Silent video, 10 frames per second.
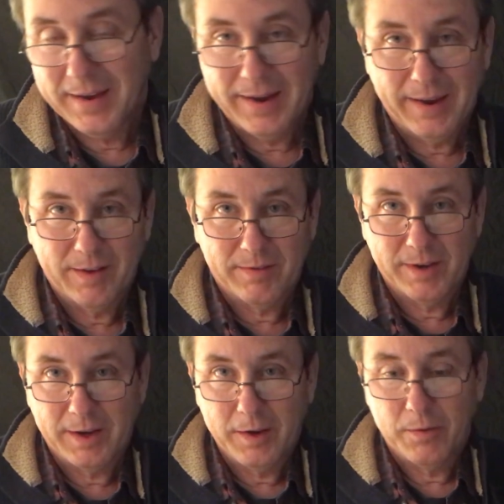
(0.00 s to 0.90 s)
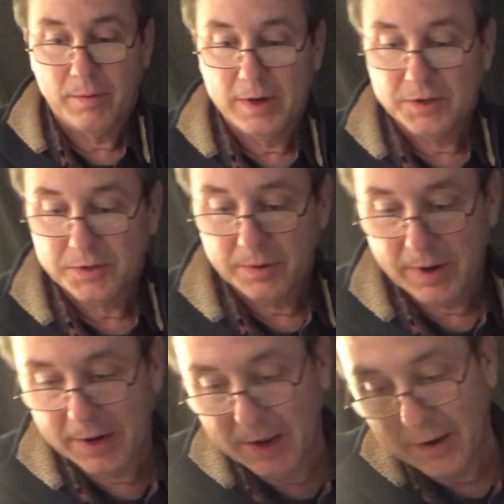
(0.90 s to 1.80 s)
I can't sing in either register
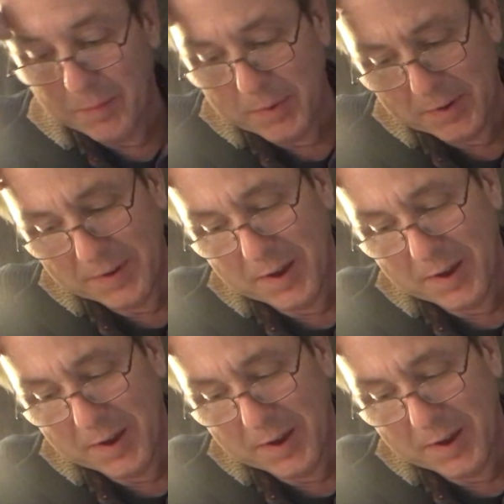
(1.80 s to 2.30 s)
right now, but